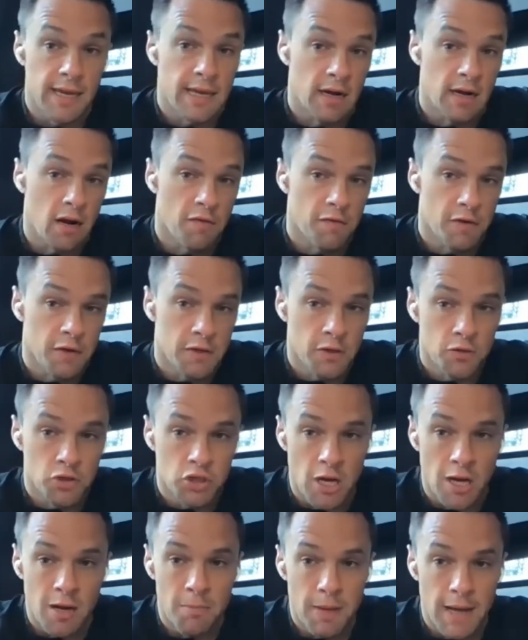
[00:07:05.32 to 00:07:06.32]
I got offered a new
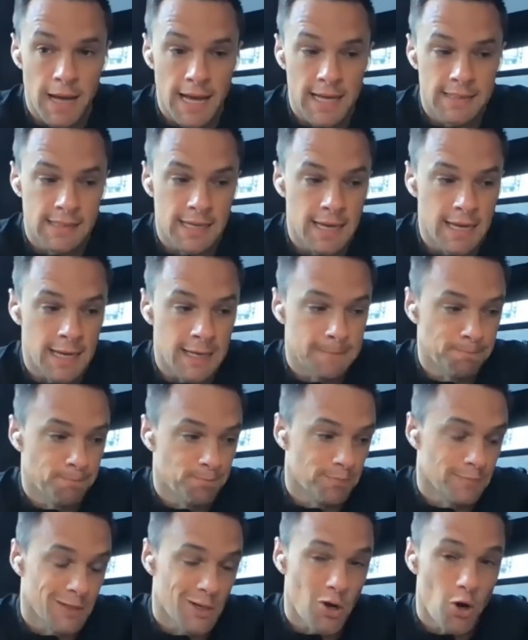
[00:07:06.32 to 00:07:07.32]
job as a
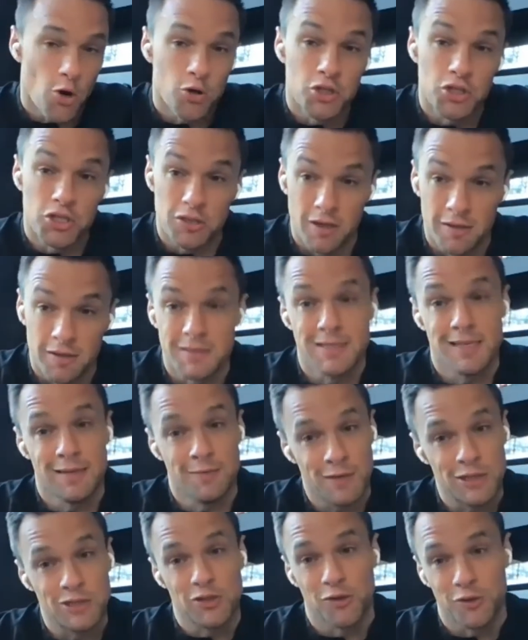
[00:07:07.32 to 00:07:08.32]
coach on the
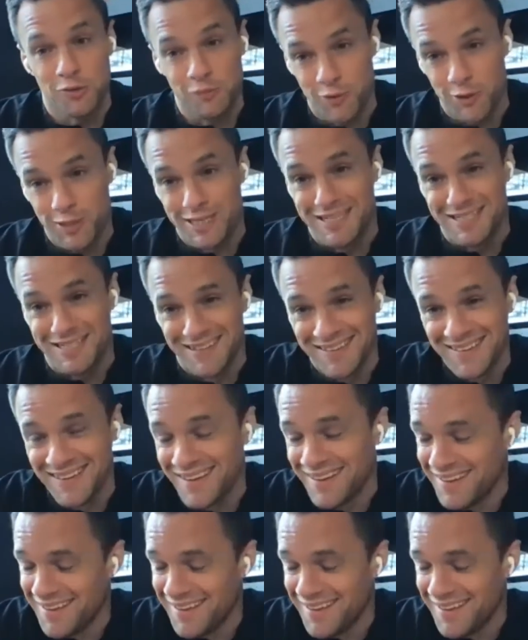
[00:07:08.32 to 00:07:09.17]
TV show The Voice.